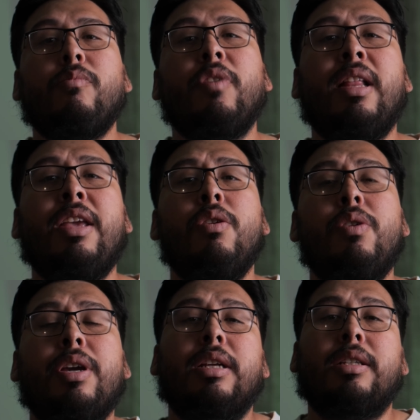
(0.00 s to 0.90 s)
that you
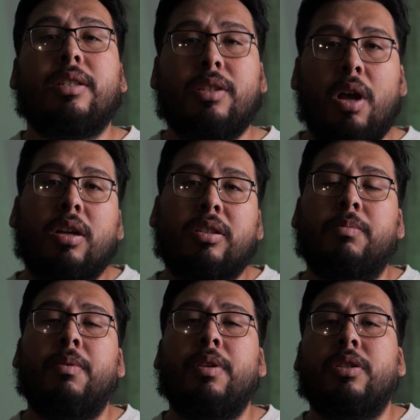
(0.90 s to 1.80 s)
can install
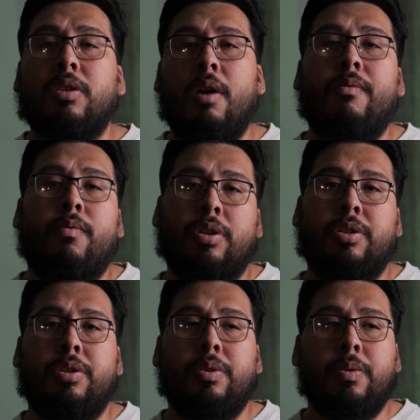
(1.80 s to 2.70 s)
some of these
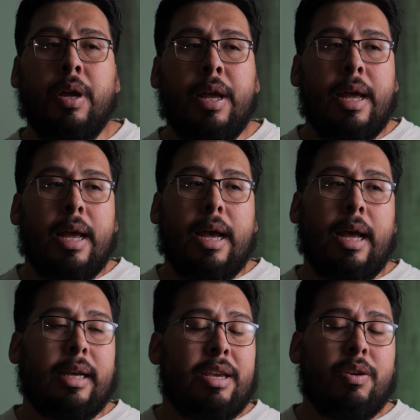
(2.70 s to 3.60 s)
softwares to.
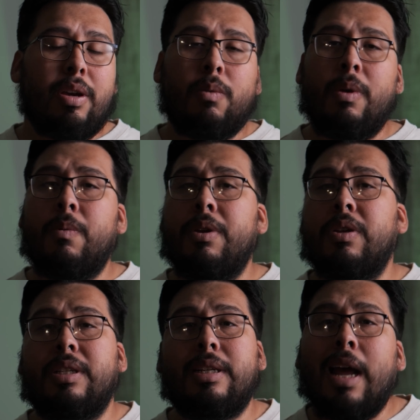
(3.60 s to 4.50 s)
Can you get away with
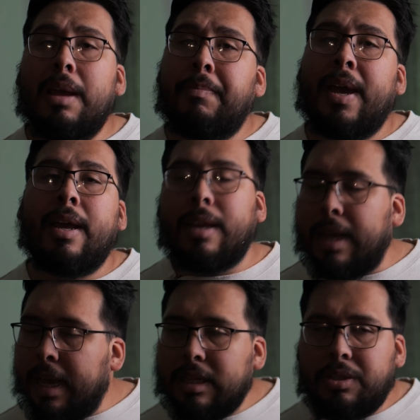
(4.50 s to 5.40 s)
using an iPad?
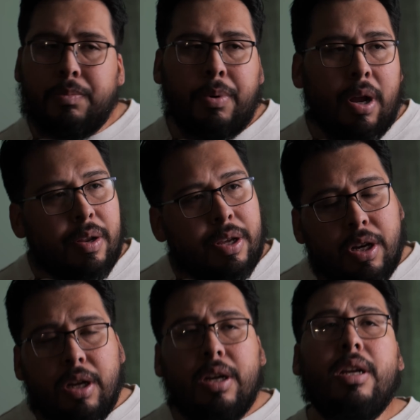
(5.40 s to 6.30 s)
Yes, you probably
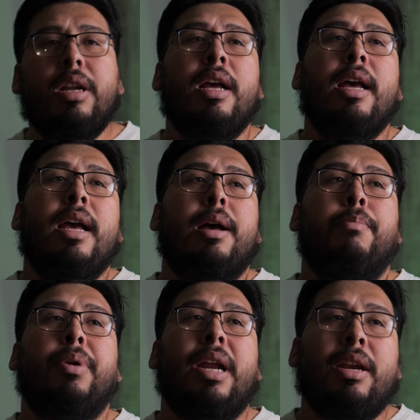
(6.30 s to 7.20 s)
could.
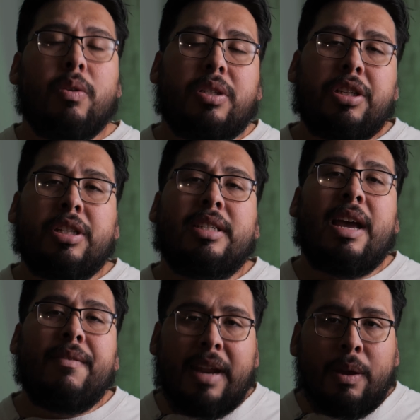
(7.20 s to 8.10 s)
But I do suggest
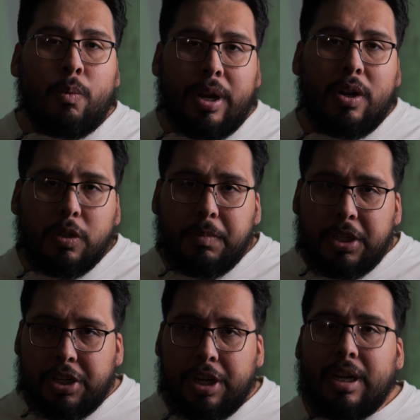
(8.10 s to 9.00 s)
having a Windows
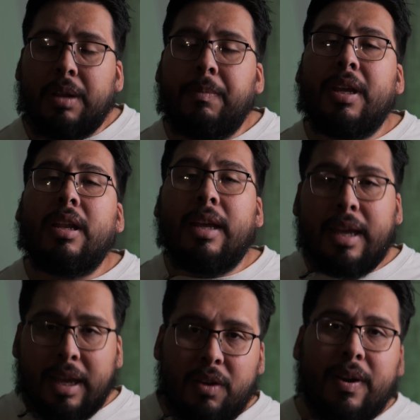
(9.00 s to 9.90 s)
machine. Let me
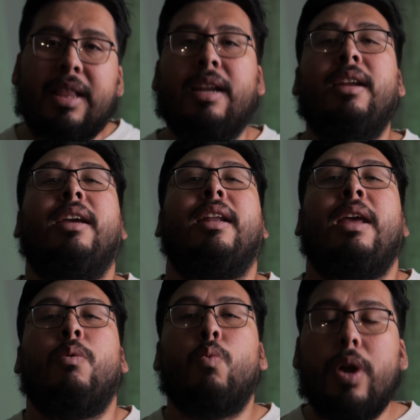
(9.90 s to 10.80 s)
iterate that again.
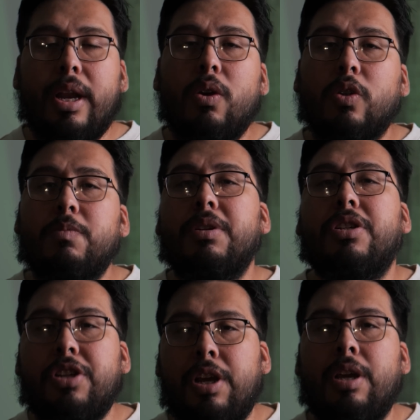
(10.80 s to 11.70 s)
A Windows
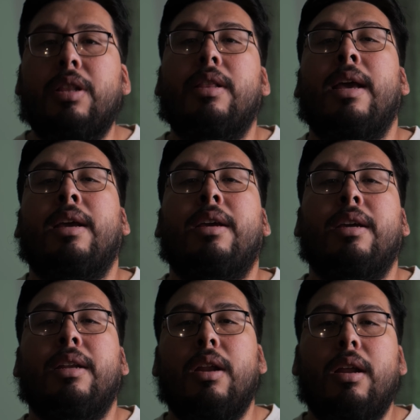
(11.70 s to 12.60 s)
machine that
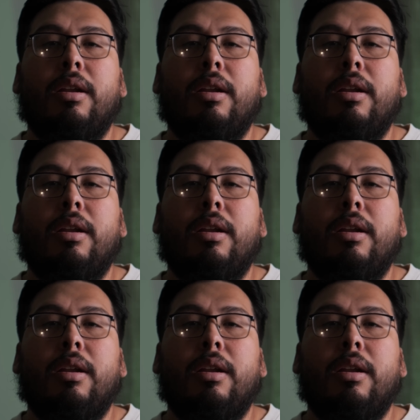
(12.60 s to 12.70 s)
can